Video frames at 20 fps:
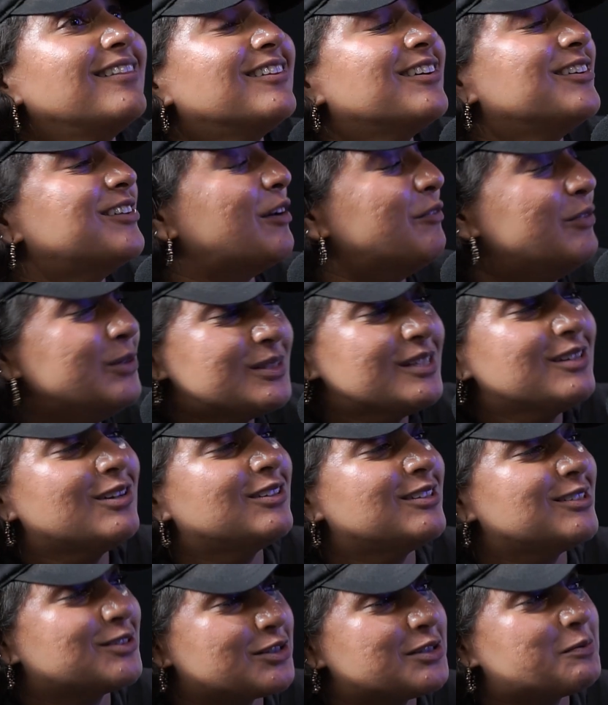have you seen
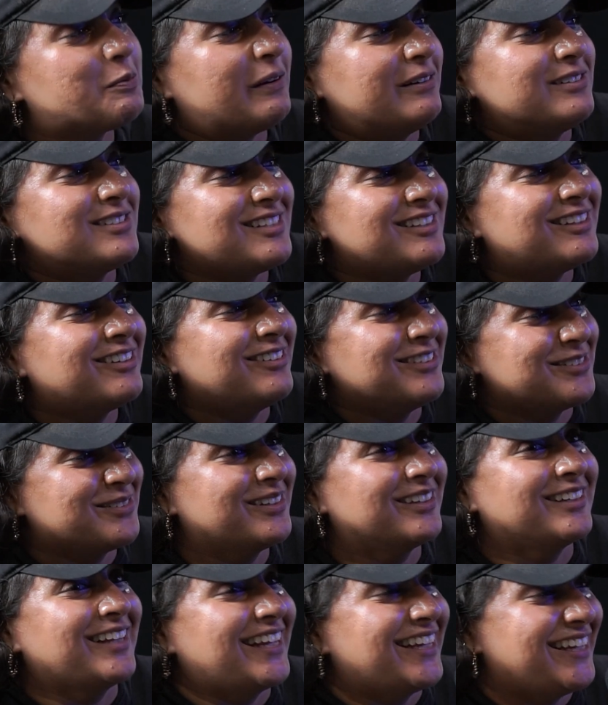all these conspiracy theories
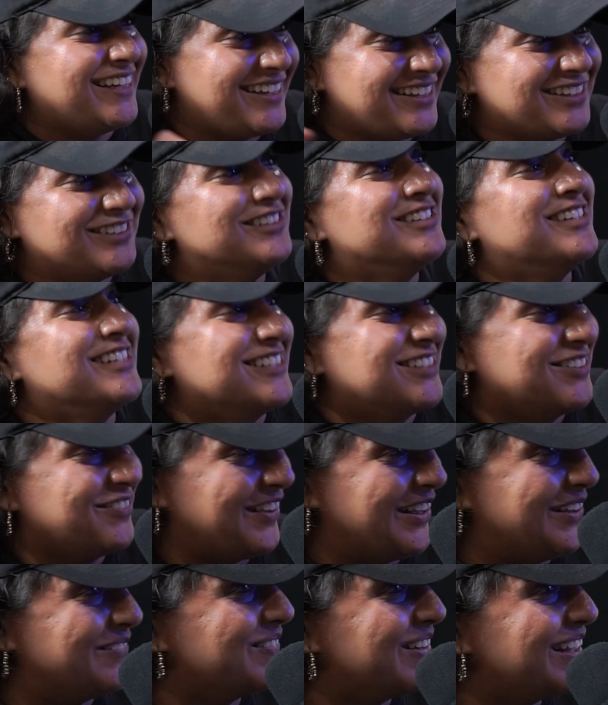that are like he killed his
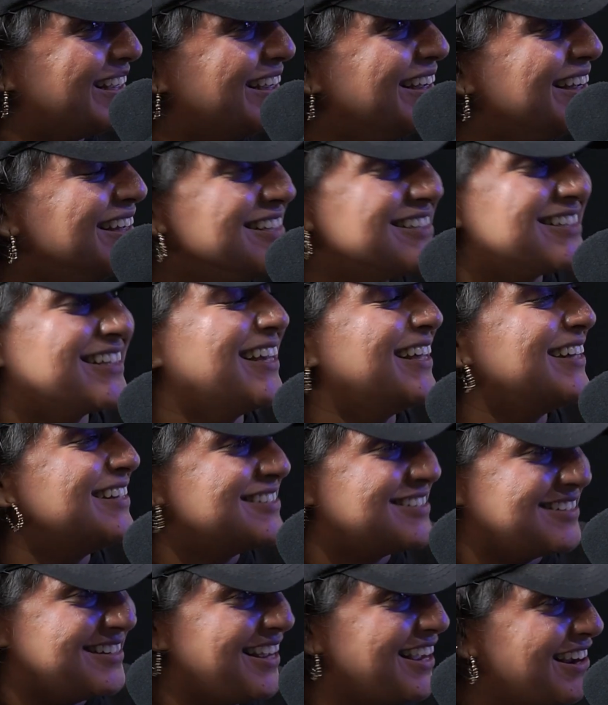family to get
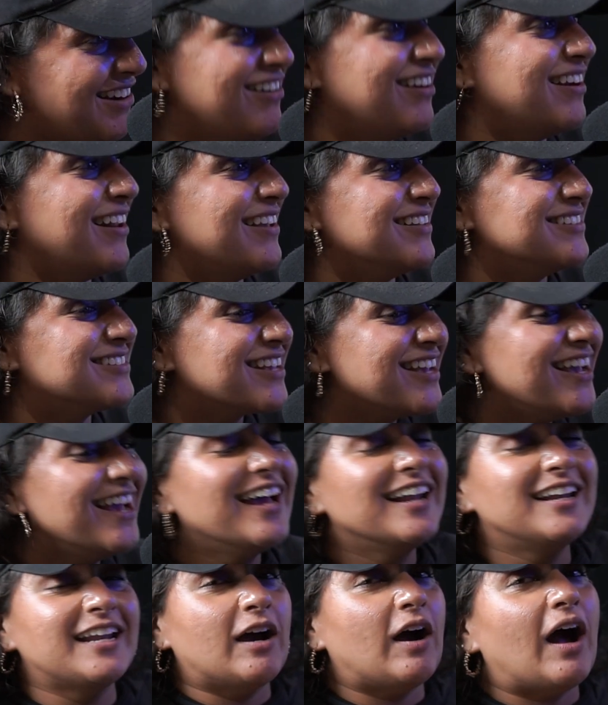his inheritance?
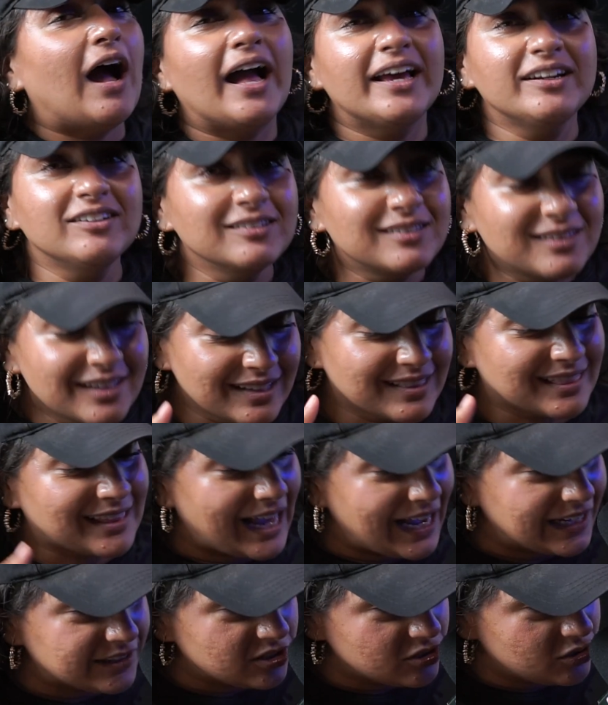Now, I don't think
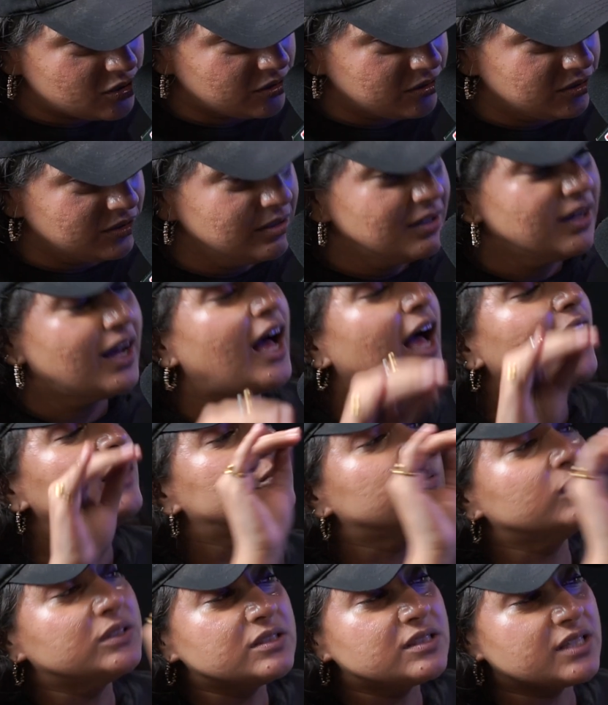that's true. I
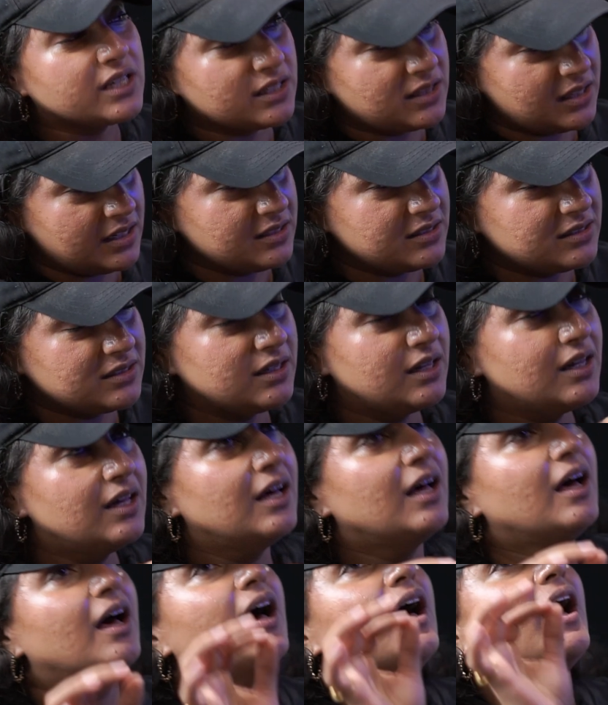will say this.
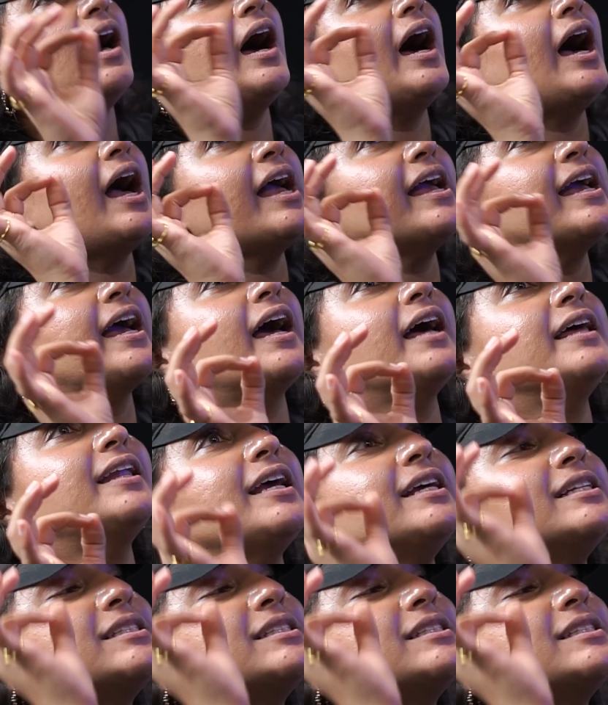I had a